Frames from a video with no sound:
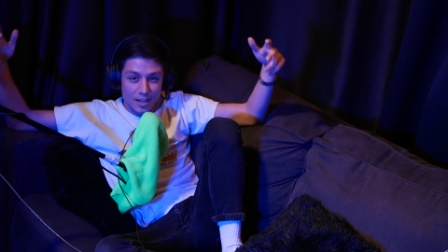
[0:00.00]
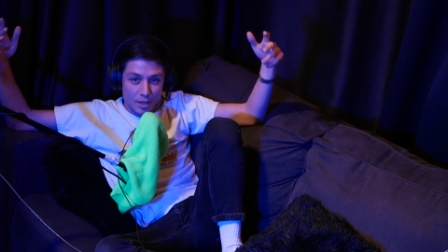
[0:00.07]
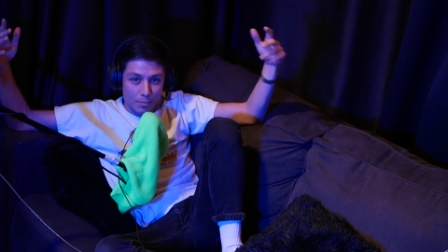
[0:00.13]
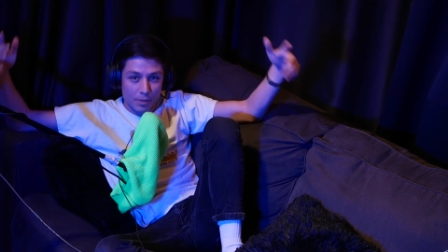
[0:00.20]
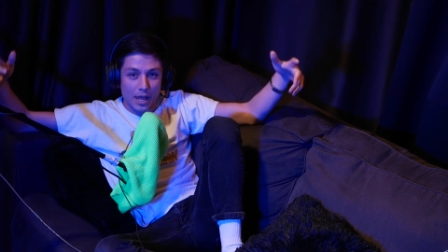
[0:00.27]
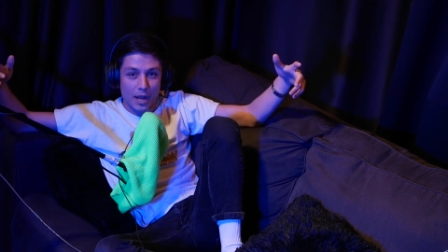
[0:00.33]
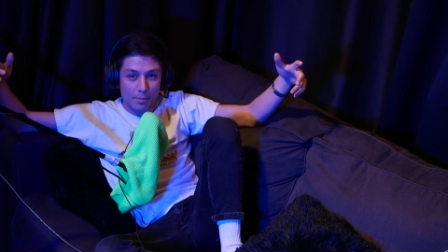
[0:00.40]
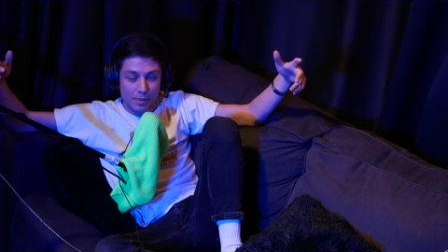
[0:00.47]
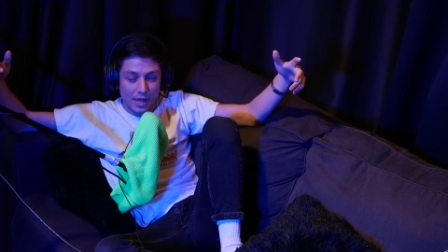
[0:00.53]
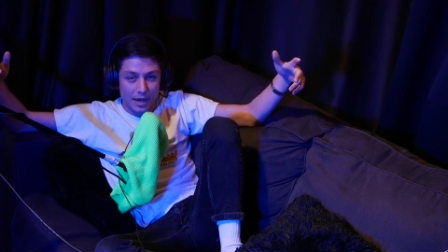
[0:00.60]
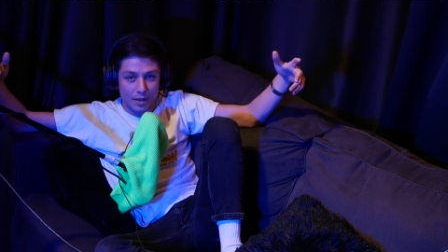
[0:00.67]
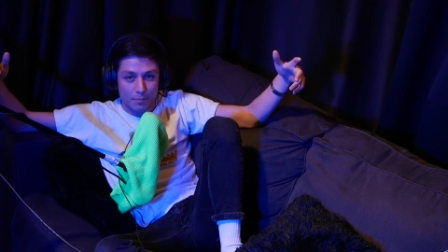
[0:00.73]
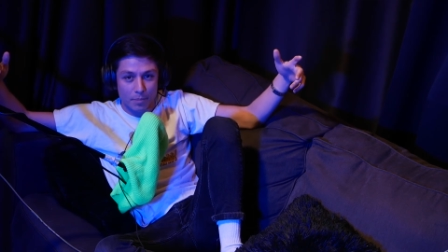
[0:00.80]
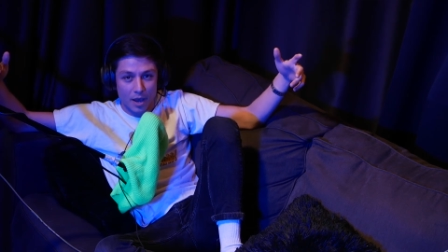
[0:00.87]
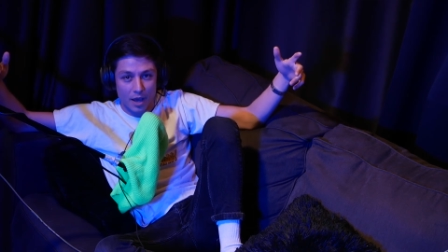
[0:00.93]
the Planet Planet
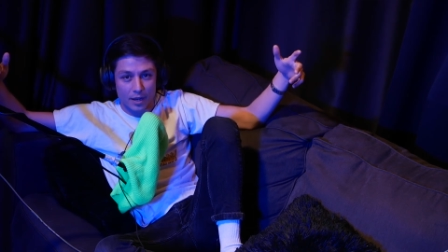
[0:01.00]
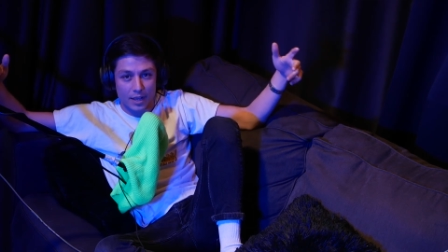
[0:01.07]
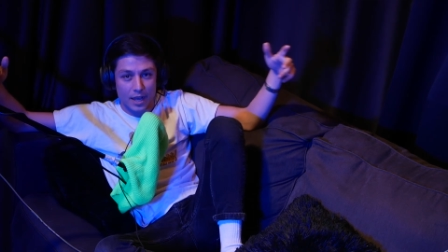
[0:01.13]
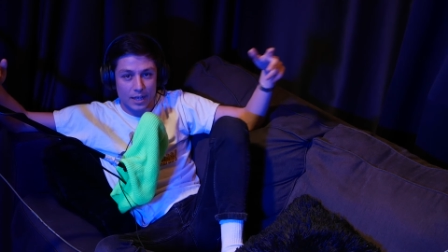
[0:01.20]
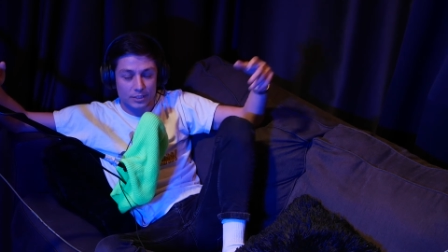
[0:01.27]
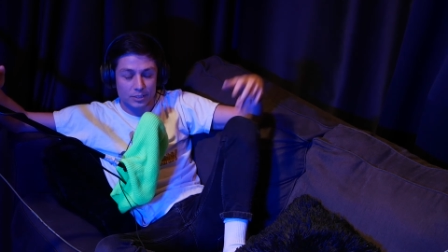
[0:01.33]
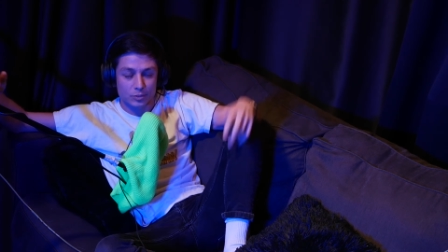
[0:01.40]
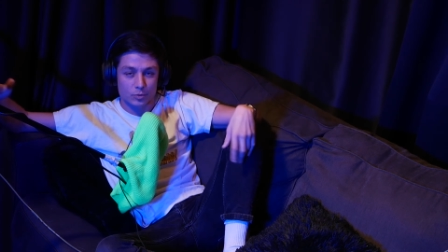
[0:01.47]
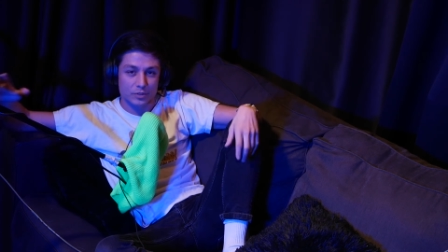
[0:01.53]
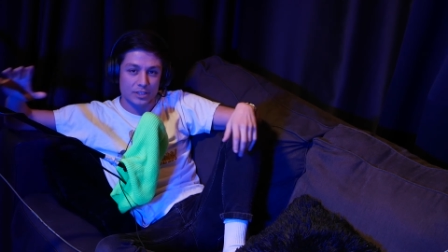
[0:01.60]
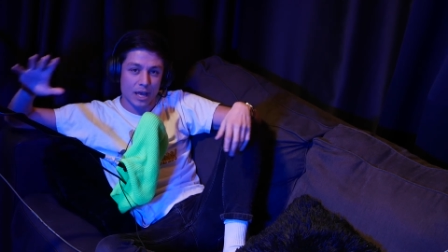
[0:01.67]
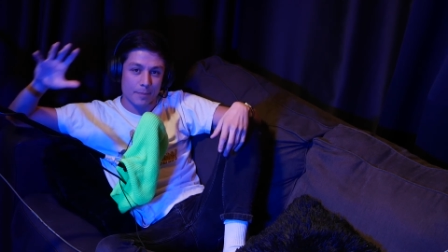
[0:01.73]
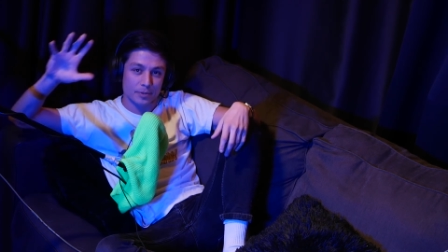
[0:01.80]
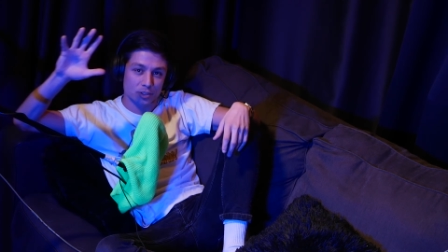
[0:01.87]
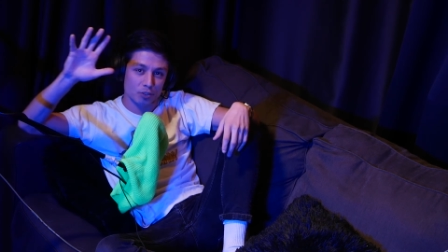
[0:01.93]
podcast. This was
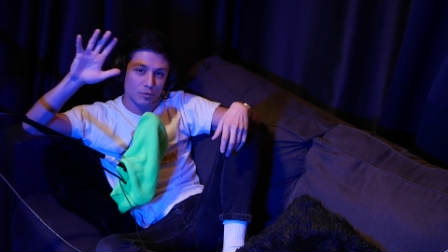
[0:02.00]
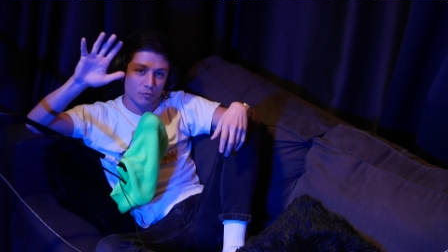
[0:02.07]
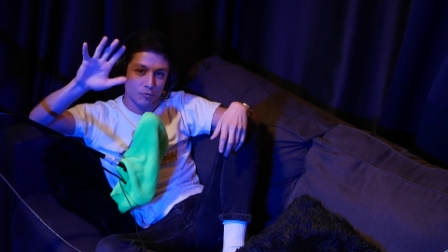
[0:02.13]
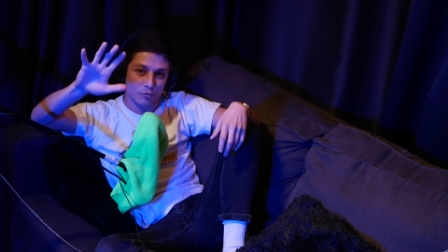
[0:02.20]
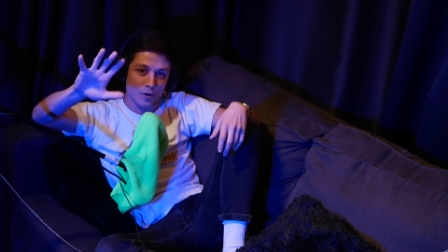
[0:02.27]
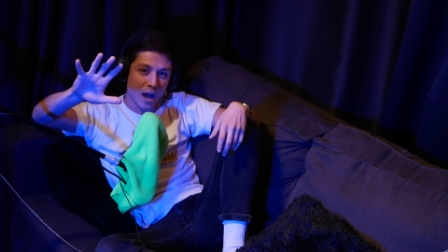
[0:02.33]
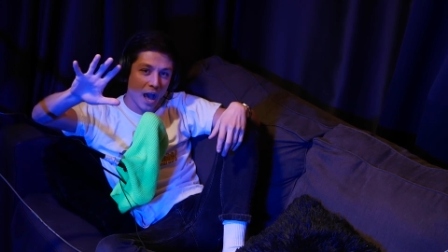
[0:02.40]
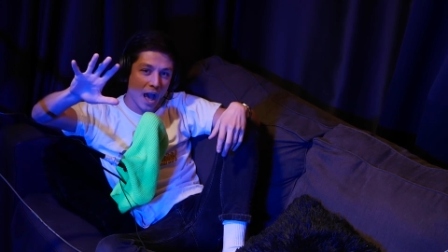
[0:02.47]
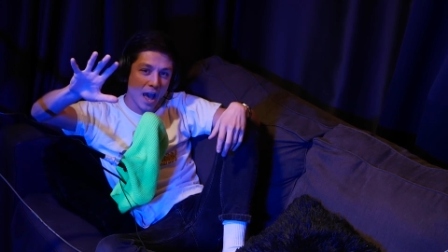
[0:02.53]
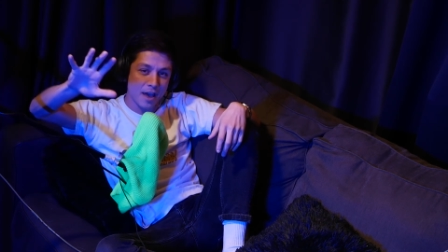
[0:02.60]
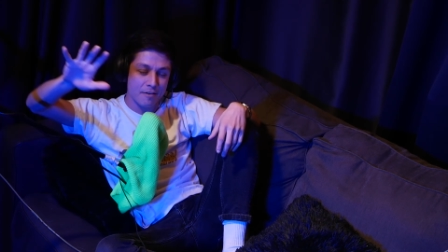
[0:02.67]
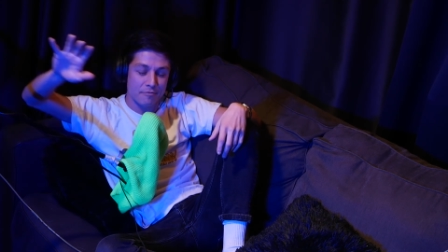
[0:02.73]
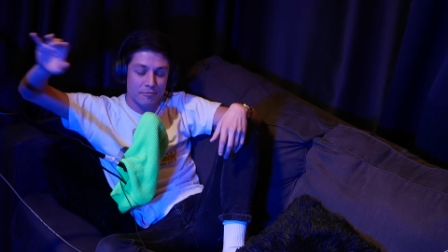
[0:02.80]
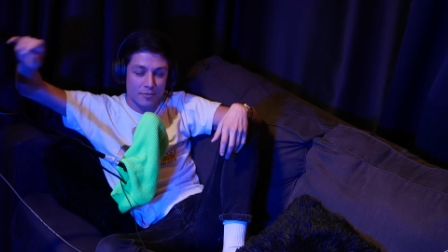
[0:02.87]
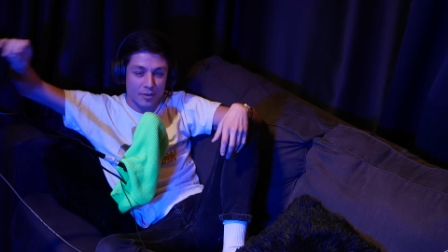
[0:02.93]
episode five.